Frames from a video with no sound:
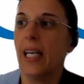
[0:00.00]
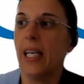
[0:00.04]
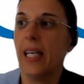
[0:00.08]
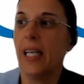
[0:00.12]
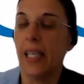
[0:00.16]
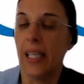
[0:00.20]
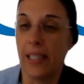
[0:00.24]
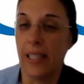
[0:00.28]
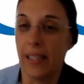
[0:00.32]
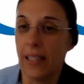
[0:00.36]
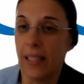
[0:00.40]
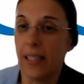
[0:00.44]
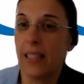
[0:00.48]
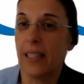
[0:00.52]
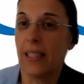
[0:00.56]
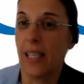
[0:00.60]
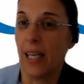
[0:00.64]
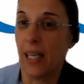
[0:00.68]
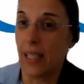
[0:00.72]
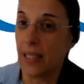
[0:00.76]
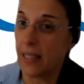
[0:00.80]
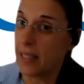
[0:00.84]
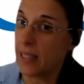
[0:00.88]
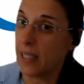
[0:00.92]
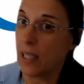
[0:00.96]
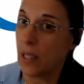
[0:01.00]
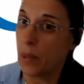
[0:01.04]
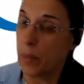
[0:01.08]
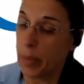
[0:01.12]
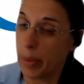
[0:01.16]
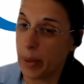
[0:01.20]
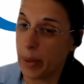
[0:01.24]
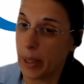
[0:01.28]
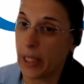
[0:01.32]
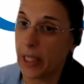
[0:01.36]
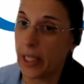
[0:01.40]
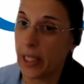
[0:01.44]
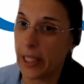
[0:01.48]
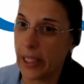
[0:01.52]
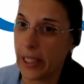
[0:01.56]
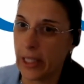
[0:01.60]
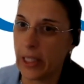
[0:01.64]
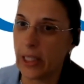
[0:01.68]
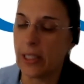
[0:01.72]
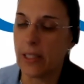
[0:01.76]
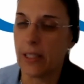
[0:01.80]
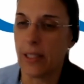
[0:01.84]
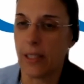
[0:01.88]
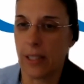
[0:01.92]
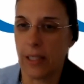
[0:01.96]
and the results are pretty
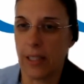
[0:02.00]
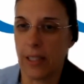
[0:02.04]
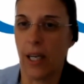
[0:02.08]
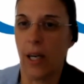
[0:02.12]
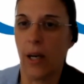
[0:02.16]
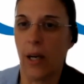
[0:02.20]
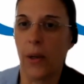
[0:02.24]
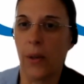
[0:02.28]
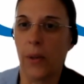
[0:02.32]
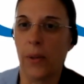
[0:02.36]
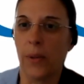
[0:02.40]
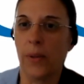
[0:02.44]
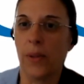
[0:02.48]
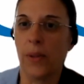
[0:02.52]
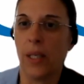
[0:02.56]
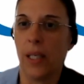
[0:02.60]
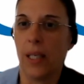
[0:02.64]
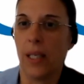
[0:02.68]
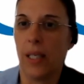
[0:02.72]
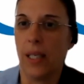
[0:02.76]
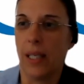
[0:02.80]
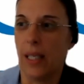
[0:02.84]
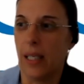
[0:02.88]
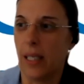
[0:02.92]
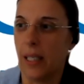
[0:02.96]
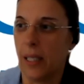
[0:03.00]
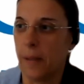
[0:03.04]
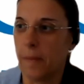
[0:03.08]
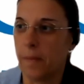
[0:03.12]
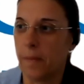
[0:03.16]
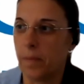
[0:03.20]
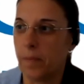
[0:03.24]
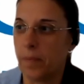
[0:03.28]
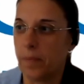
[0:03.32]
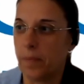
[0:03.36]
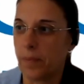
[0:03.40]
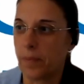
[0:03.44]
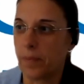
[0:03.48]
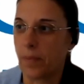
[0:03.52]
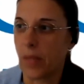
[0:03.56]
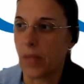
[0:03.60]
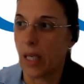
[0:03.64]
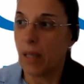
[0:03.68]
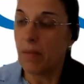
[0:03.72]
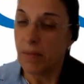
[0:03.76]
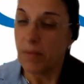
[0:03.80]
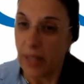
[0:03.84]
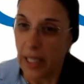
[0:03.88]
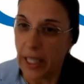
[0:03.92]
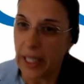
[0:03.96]
good. So I'm
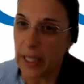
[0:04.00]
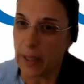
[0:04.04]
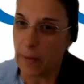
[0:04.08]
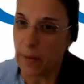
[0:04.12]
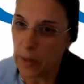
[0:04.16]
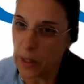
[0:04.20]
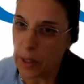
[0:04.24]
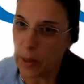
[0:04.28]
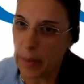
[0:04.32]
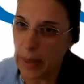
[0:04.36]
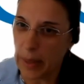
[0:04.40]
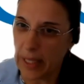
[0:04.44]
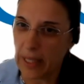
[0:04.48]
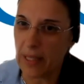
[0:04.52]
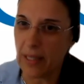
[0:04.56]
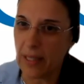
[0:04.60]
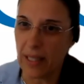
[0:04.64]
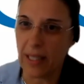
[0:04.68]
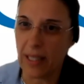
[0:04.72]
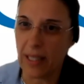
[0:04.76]
very optimistic